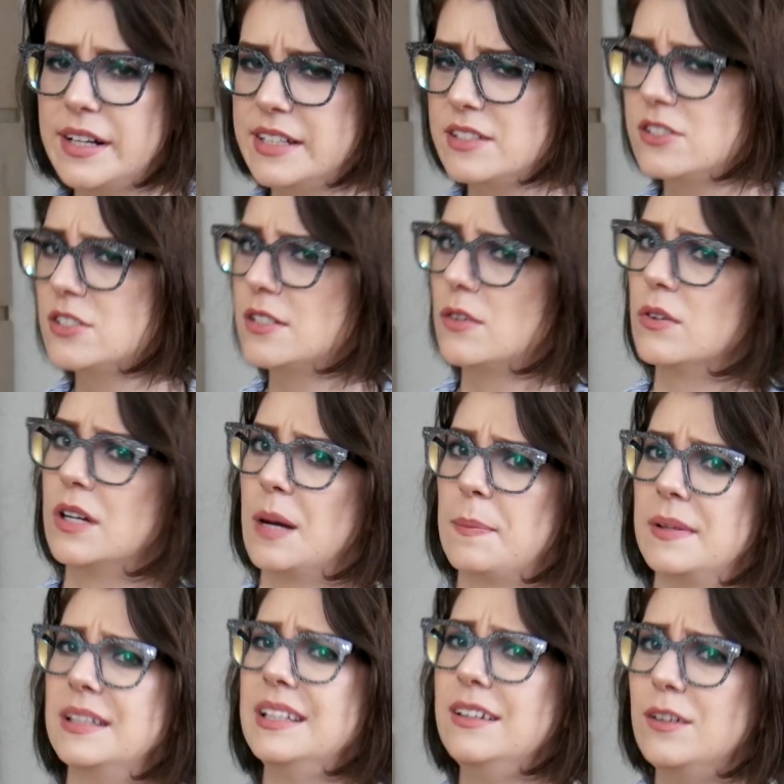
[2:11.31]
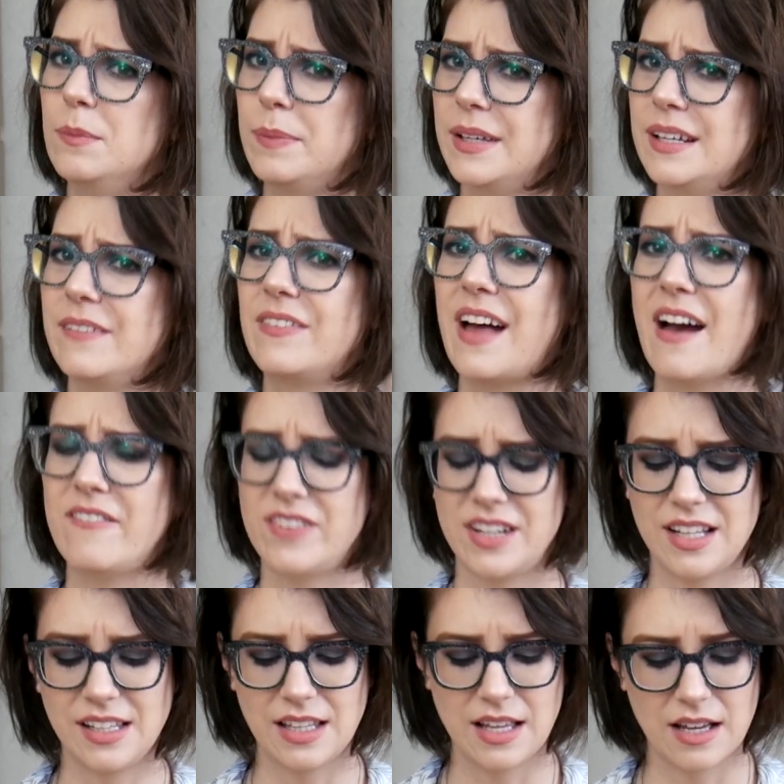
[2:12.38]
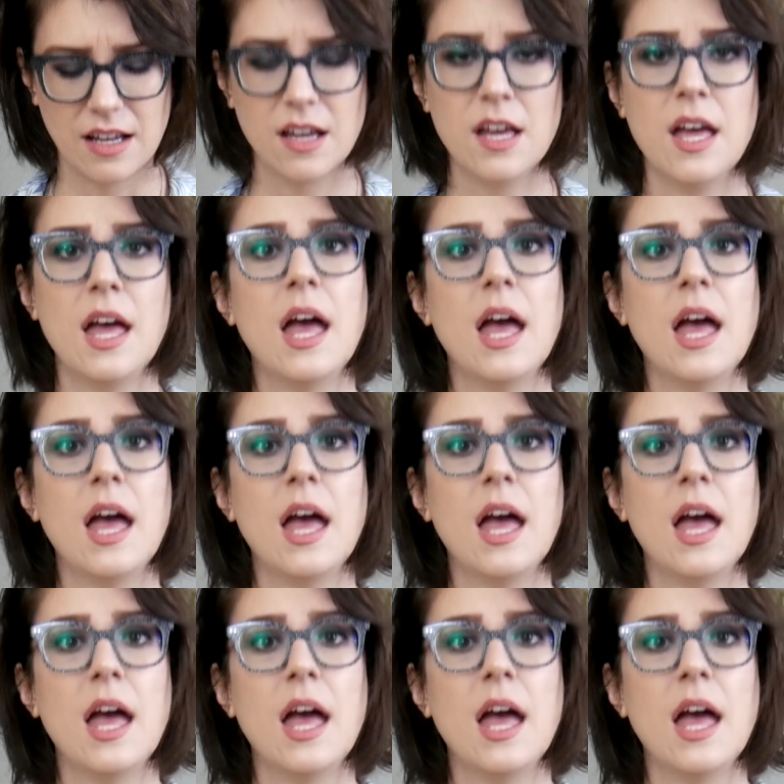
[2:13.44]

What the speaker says: can soak up a little bit of that vanilla,